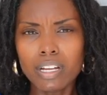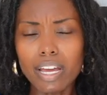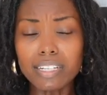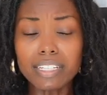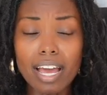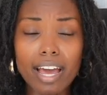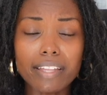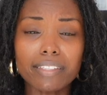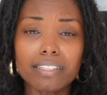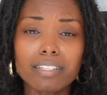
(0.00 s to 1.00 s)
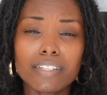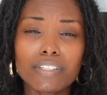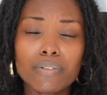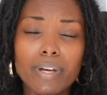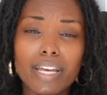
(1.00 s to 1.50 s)
And yet, the
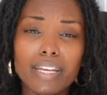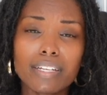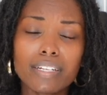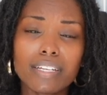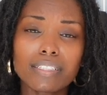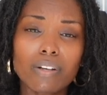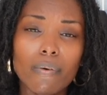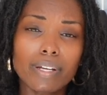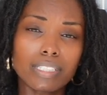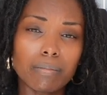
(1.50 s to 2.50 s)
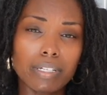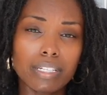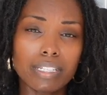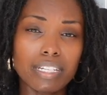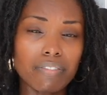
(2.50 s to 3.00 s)
UN is going to
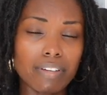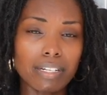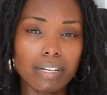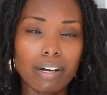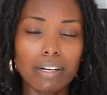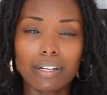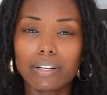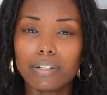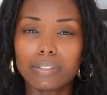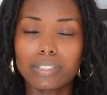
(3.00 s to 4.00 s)
be leaving the Congo.